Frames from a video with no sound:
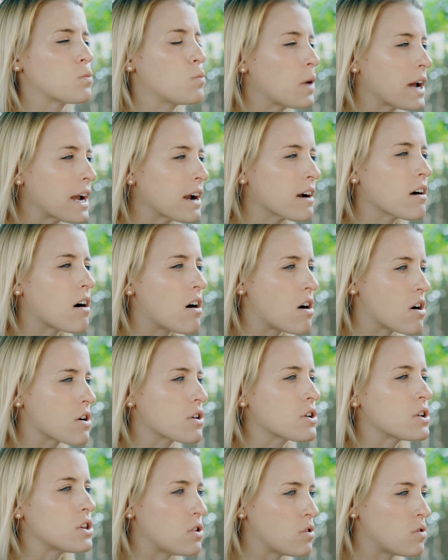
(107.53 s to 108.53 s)
Where
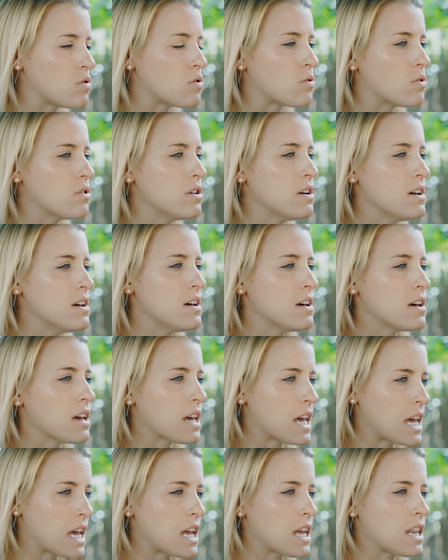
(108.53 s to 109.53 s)
are you
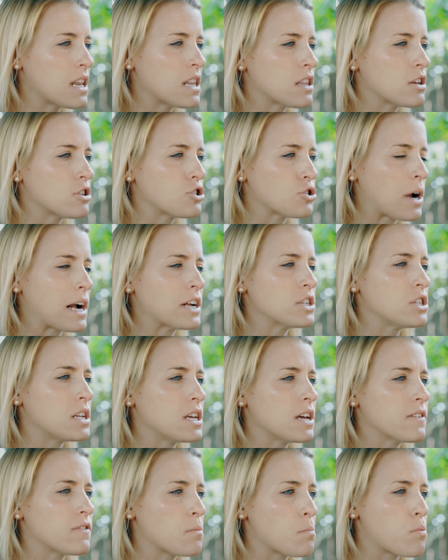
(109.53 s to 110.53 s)
in the
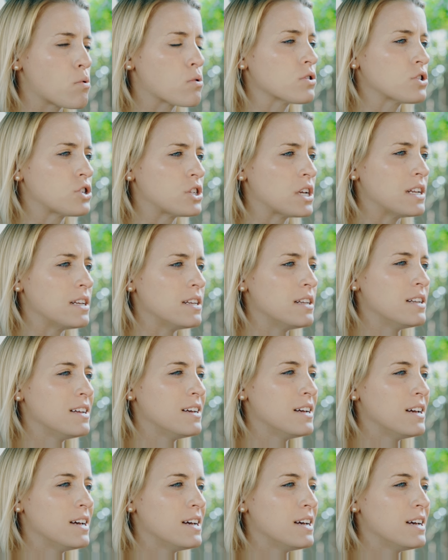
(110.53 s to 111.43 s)
tragedy of abortion?